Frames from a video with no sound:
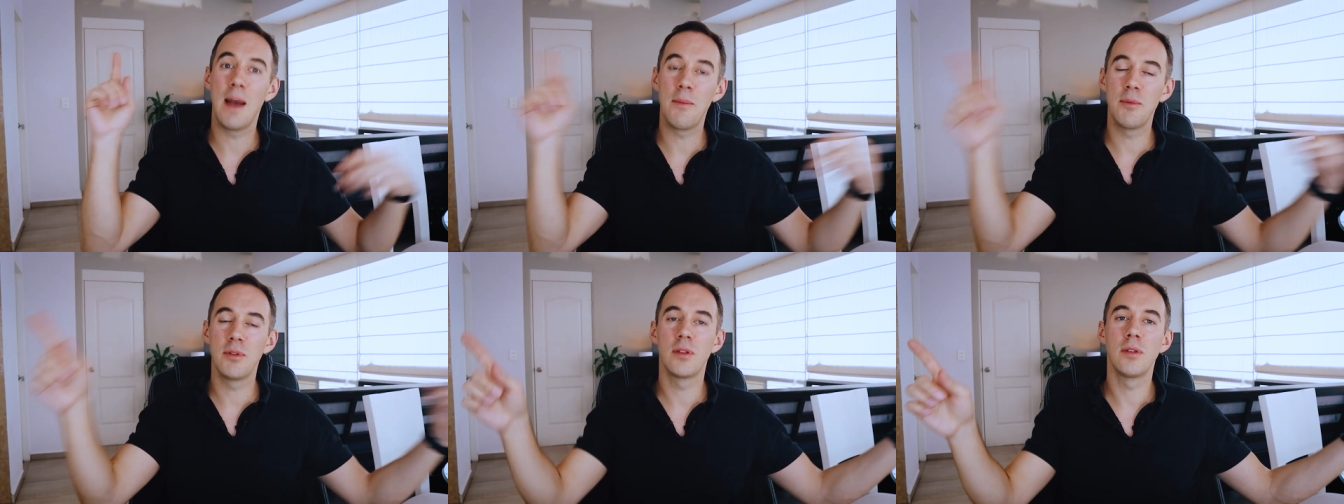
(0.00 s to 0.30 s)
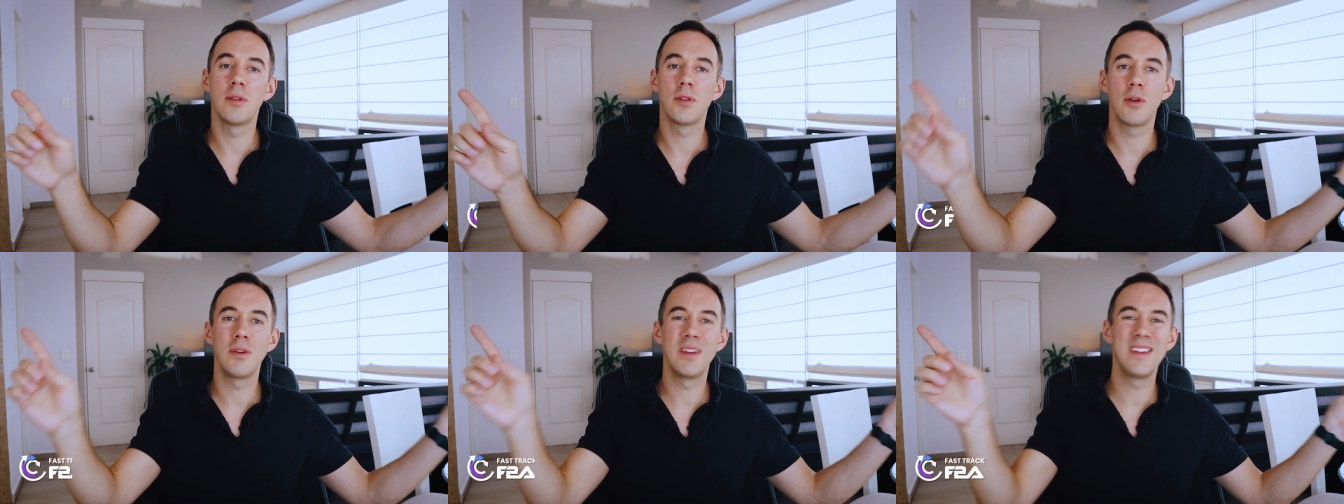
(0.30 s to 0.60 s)

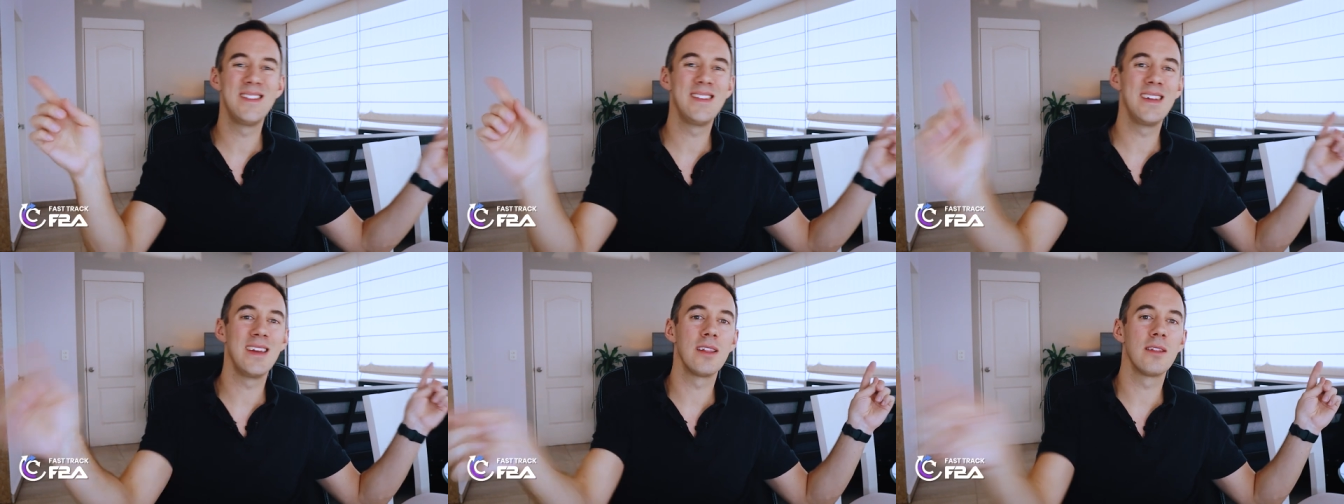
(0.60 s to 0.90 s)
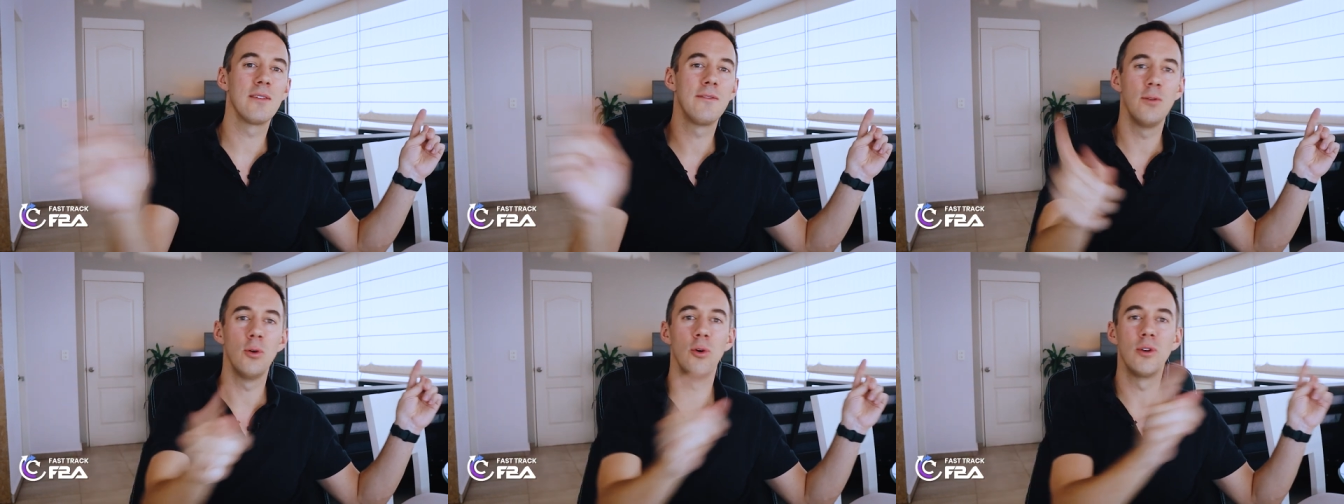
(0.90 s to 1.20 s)
Amazon's only seeing
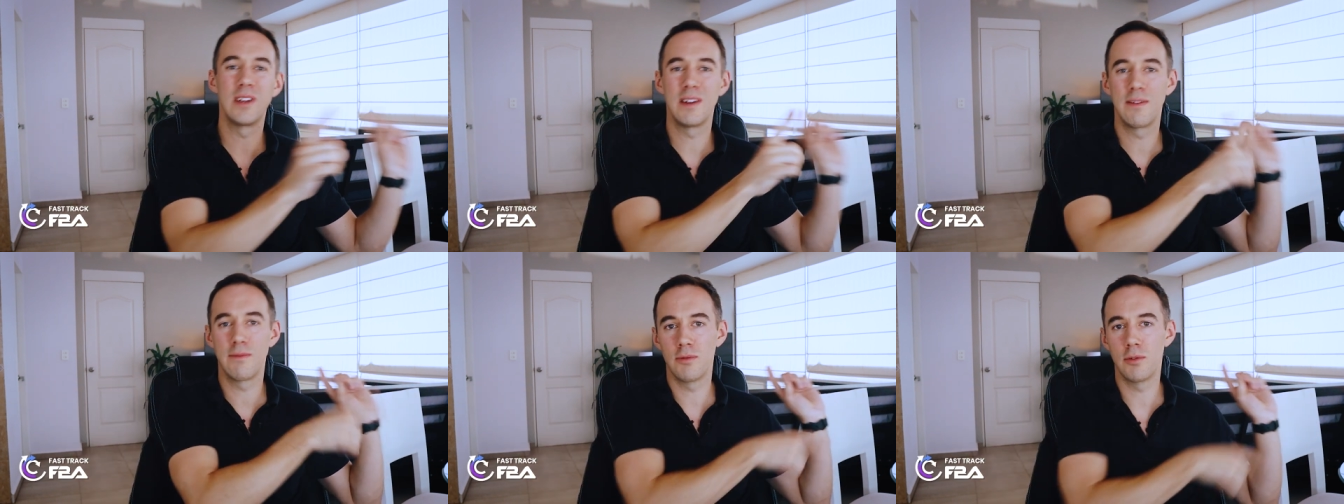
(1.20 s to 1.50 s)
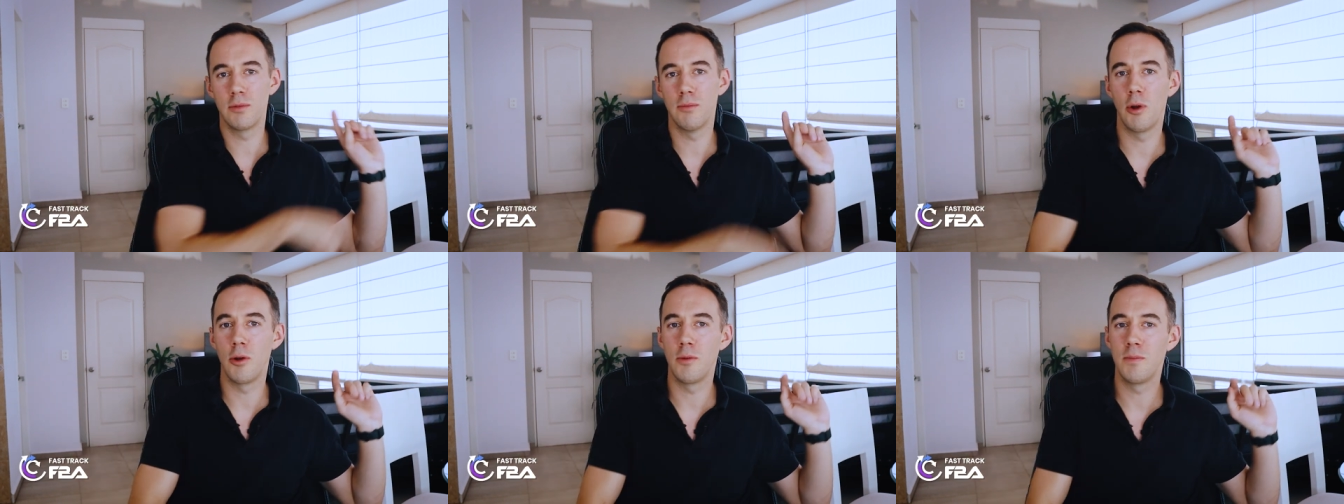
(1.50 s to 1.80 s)
the 4 different
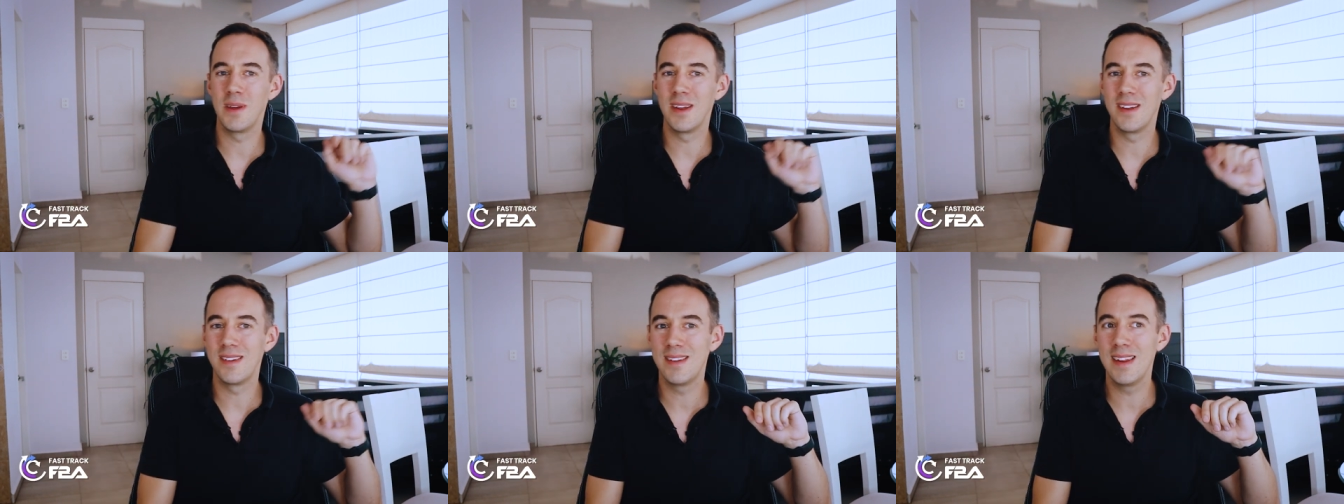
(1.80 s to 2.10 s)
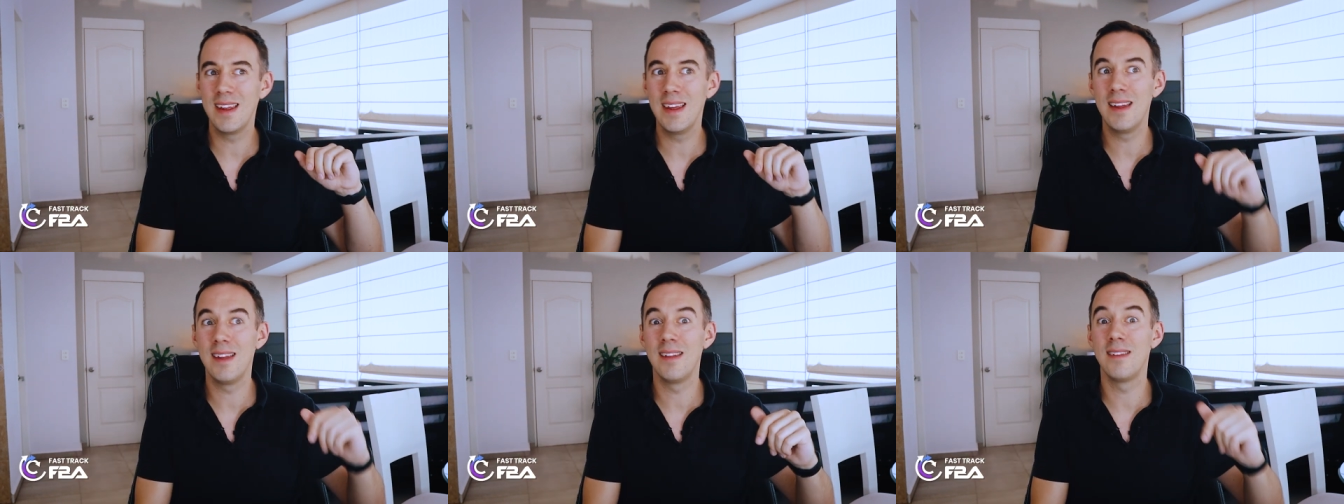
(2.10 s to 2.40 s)
remote
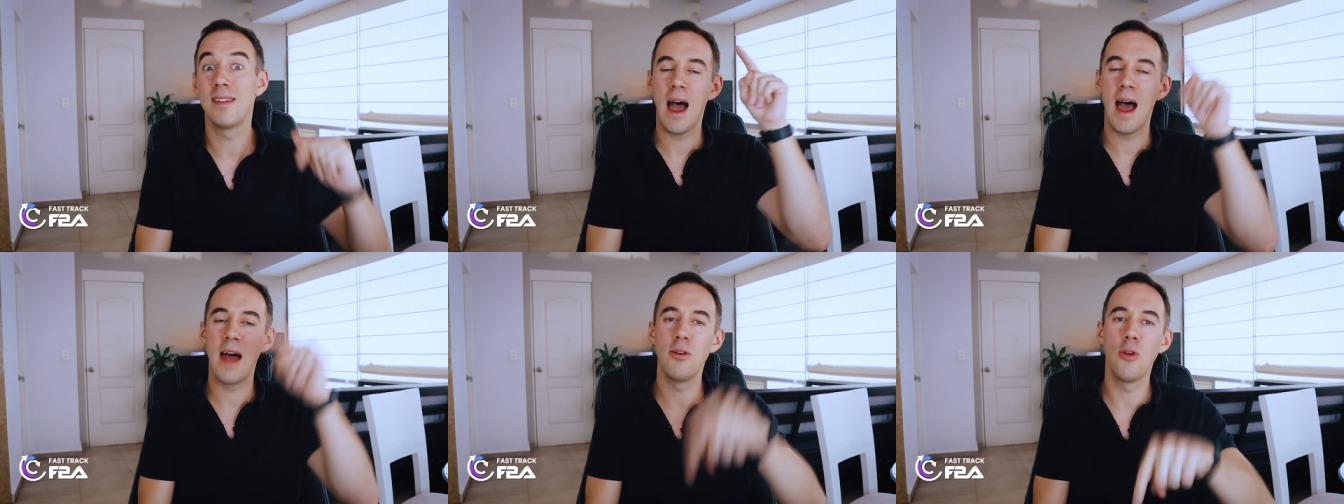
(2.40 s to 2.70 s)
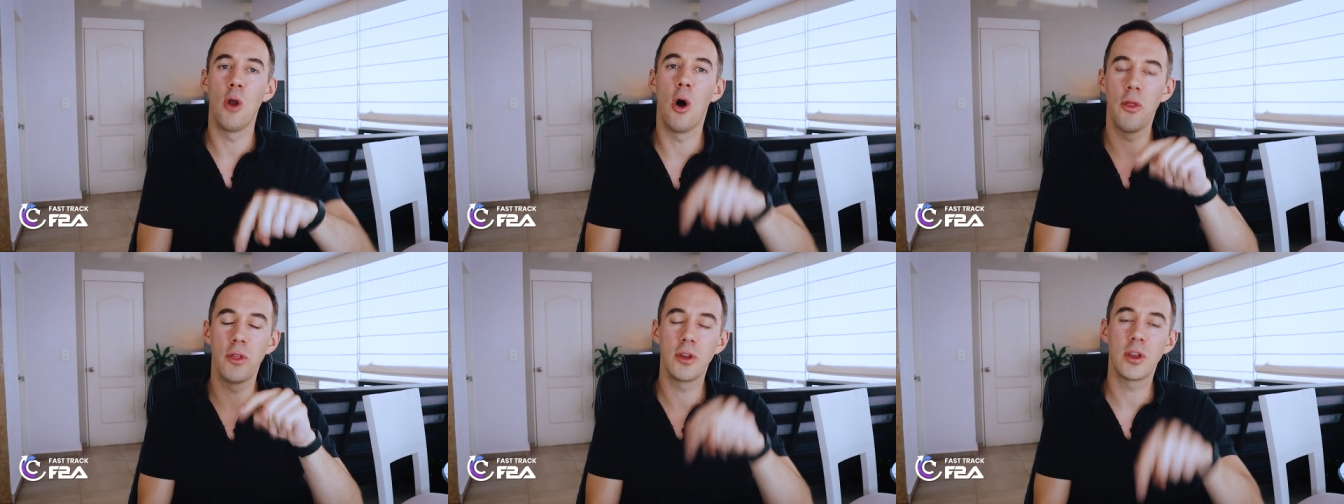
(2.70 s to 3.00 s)
PCs and
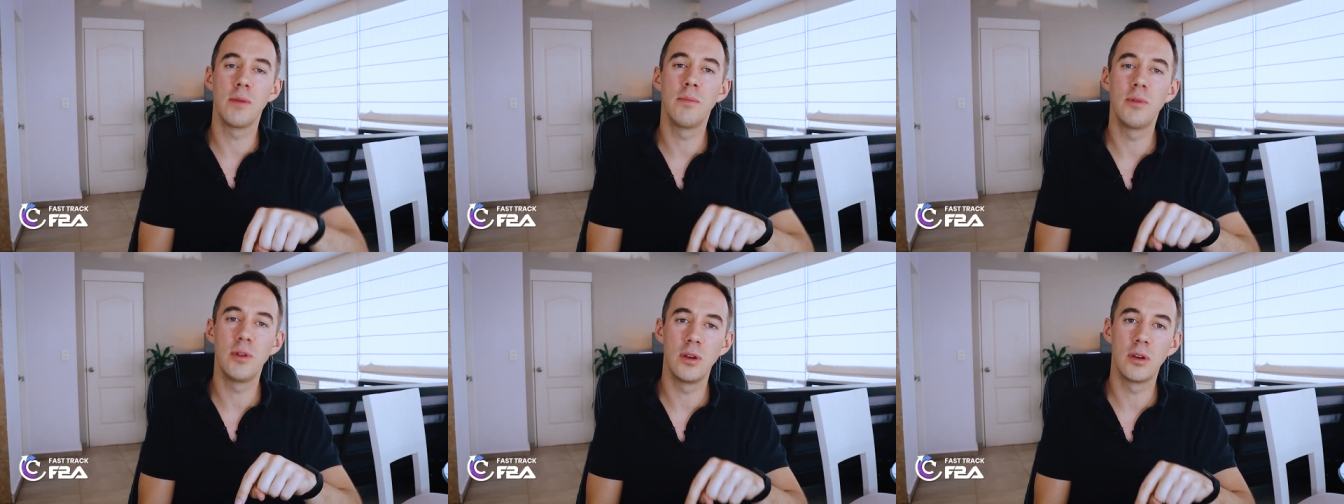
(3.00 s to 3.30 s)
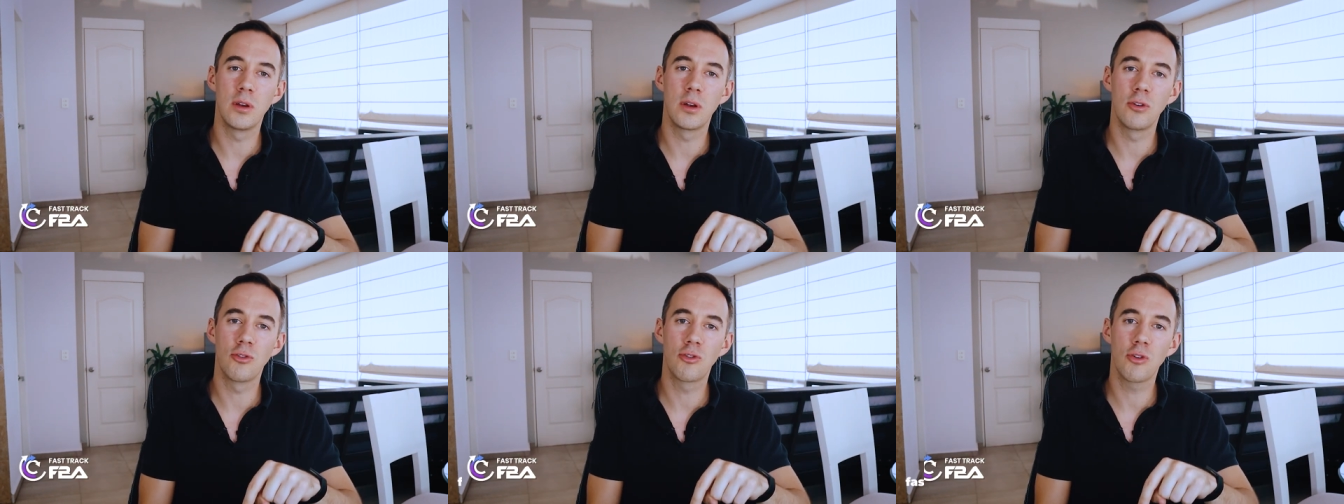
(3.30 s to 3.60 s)
not the
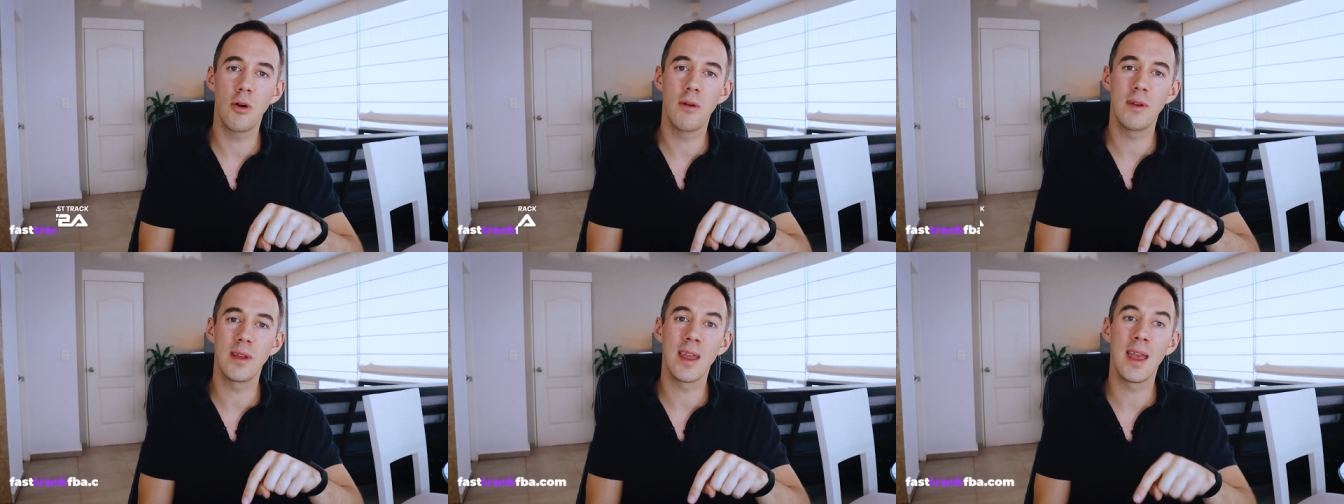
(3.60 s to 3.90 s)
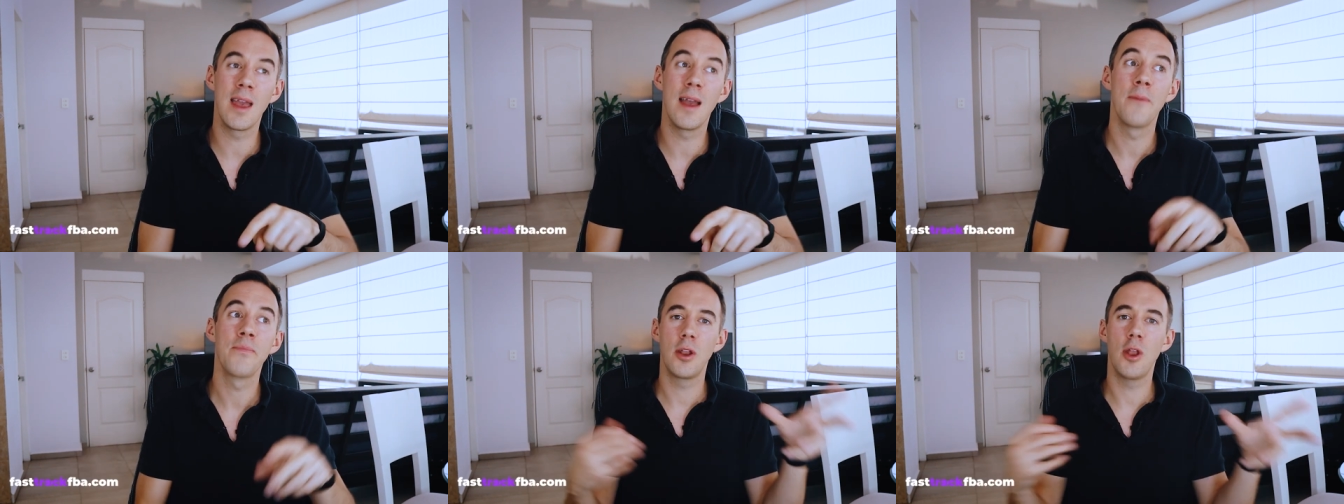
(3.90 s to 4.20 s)
computer controlling it.